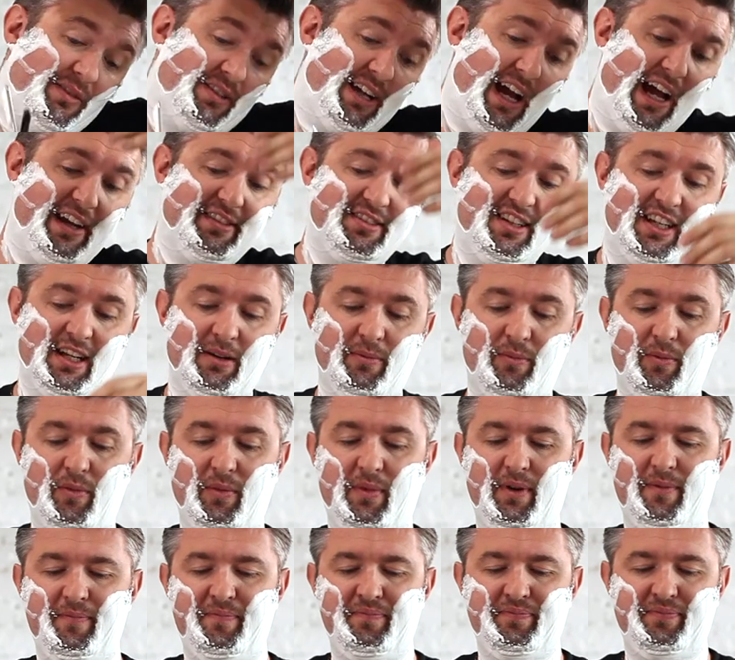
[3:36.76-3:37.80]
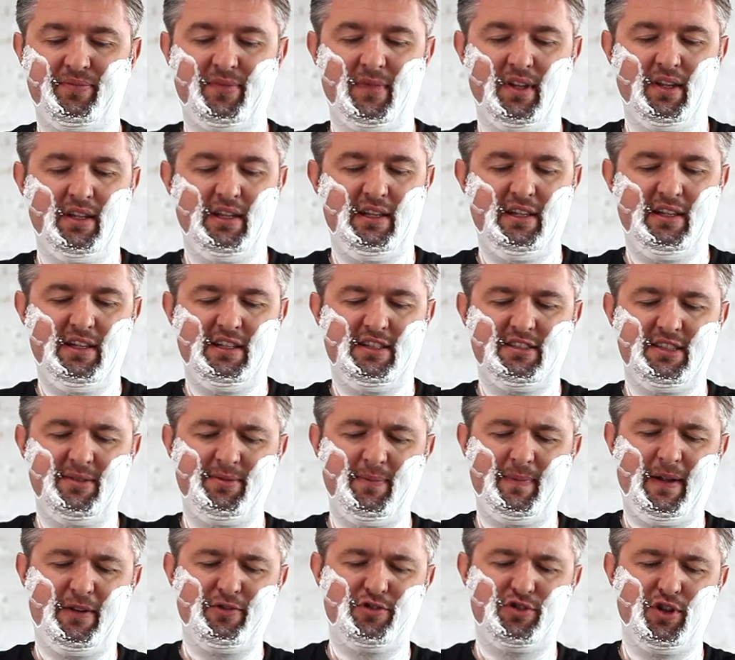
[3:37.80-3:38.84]
I was asking him
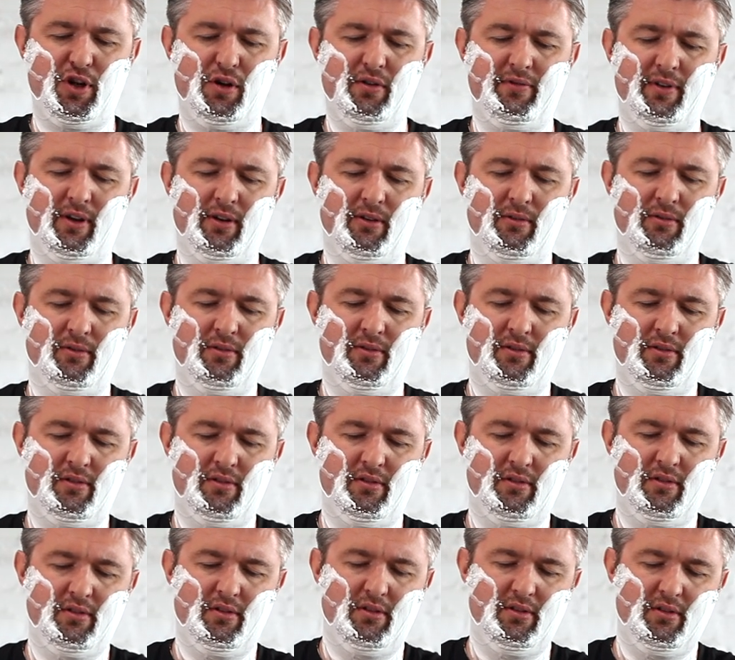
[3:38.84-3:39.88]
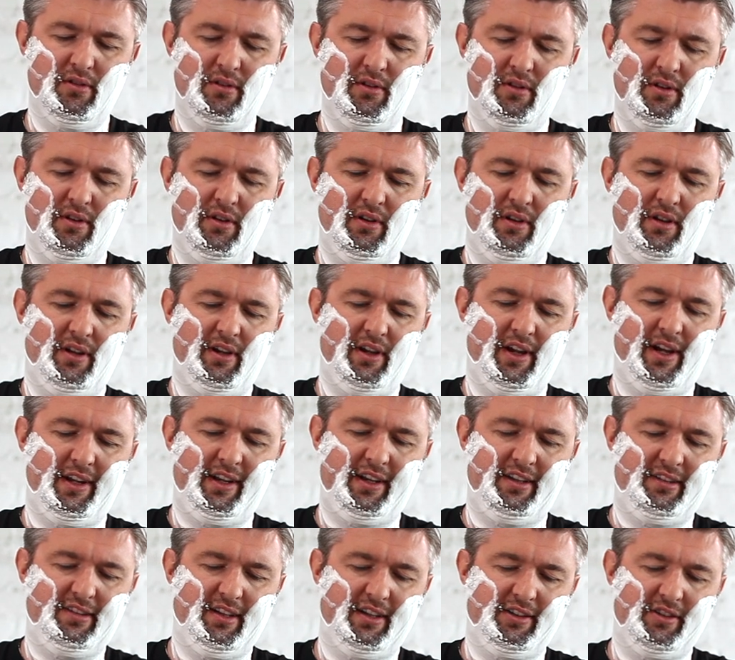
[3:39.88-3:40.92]
about Dovo, and
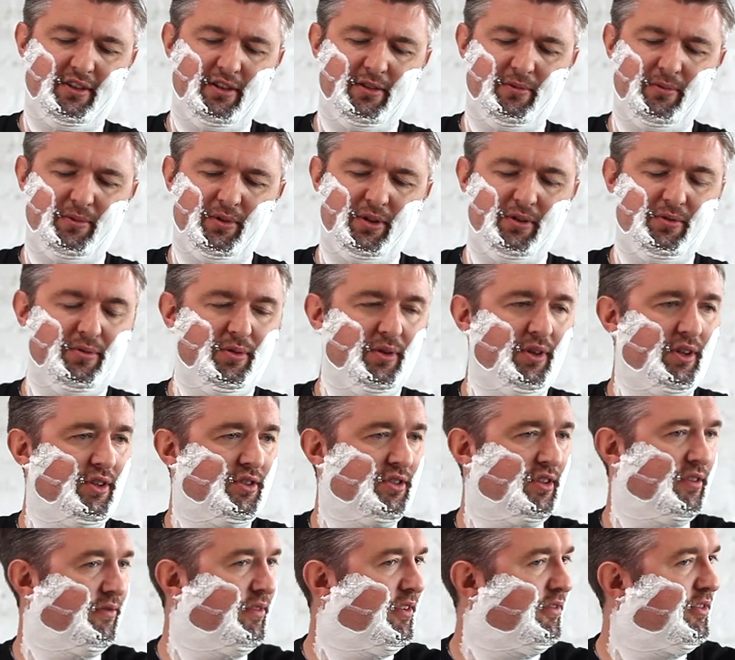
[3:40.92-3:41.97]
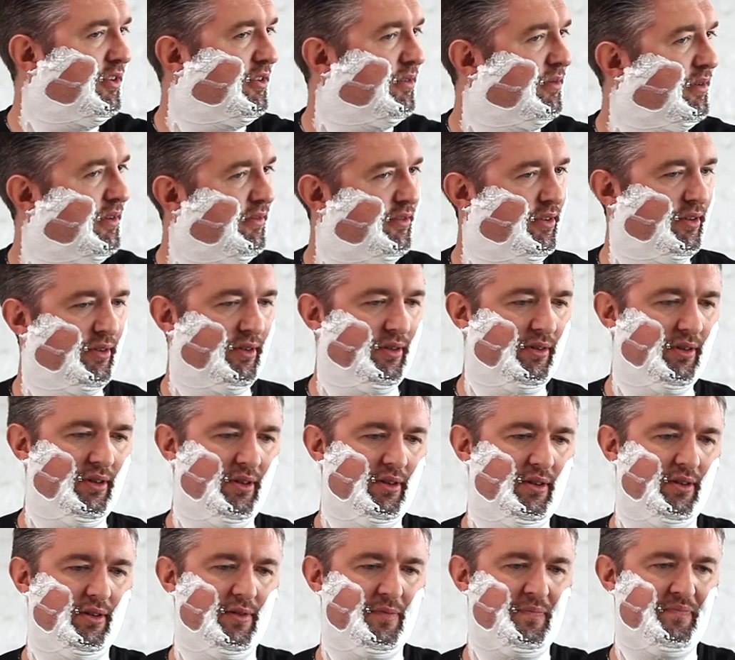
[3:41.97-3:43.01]
he said, you know, you really should if you're if you're
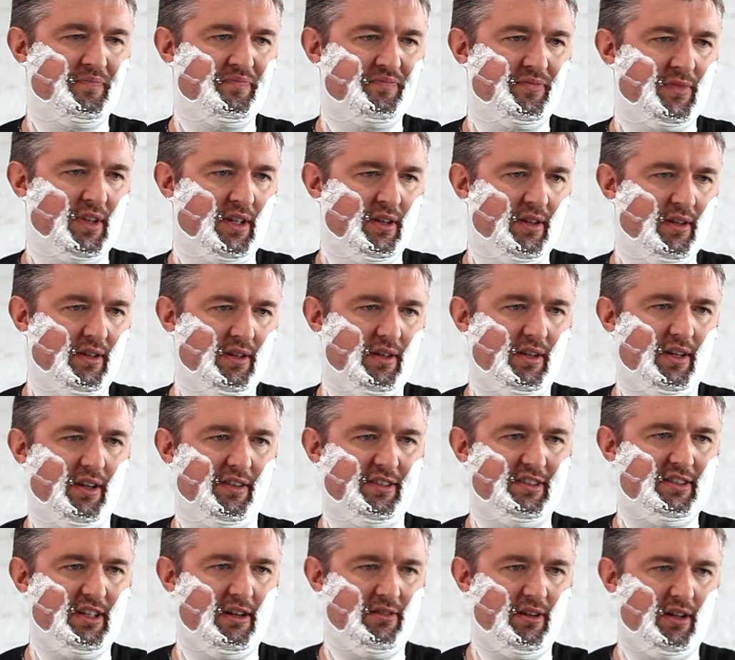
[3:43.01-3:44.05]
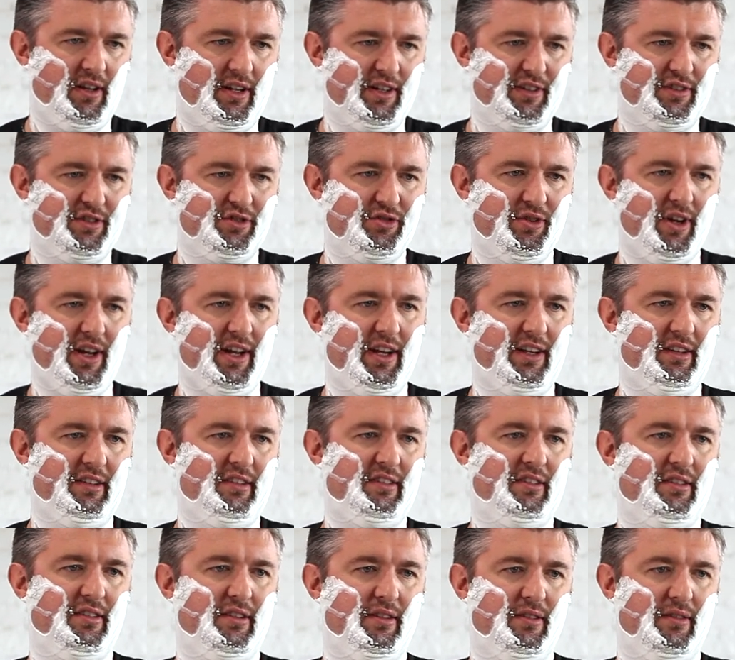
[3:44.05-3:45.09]
you know, selling a lot of
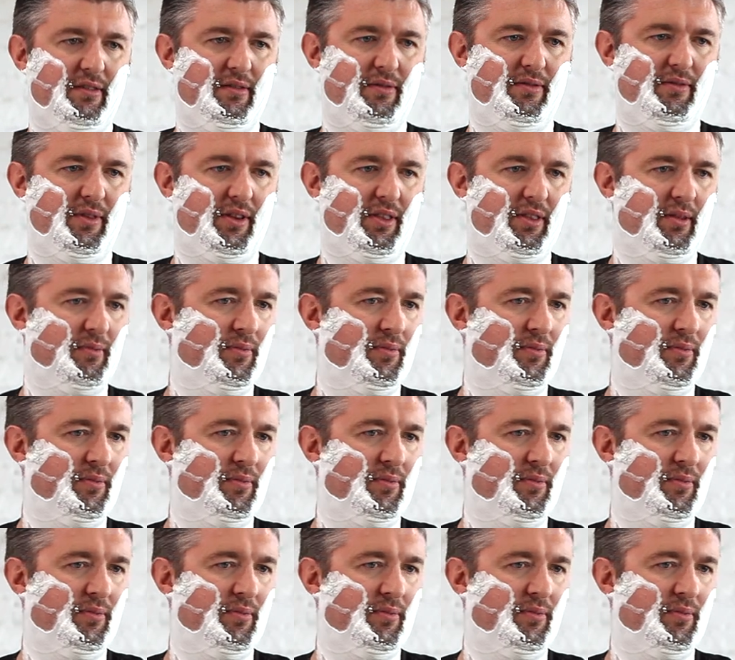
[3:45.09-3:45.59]
straights with